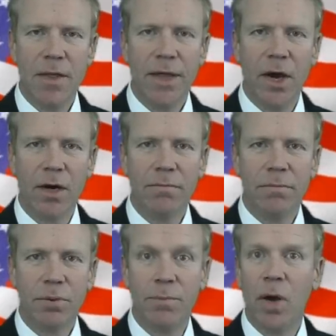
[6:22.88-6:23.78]
They are
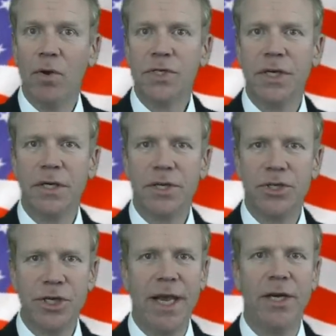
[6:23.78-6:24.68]
proposing to
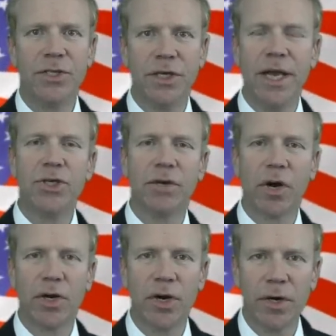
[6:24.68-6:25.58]
change the nature of
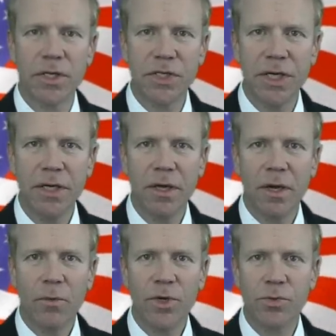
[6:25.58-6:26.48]
our currency,
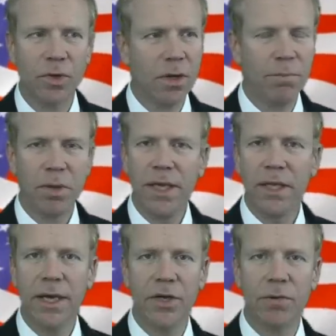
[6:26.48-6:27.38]
which will
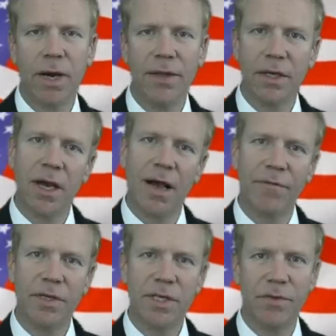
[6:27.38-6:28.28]
completely undermine the
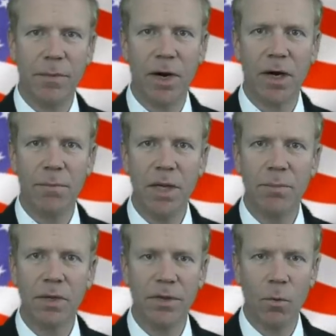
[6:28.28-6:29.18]
confidence of the American
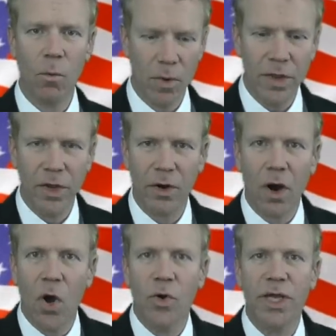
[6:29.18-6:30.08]
people in
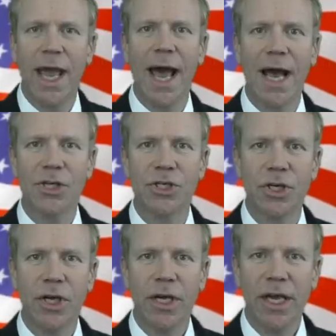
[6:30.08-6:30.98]
their own
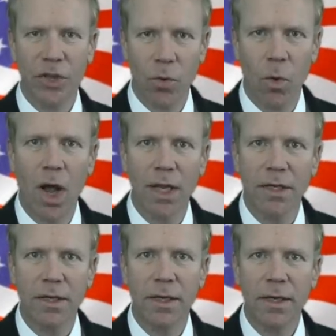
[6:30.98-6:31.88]
cash, in their
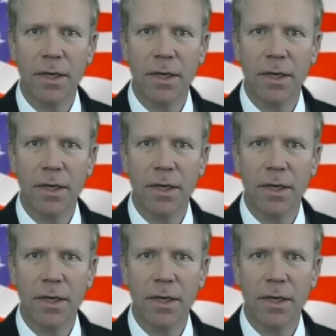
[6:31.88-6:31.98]
wallet.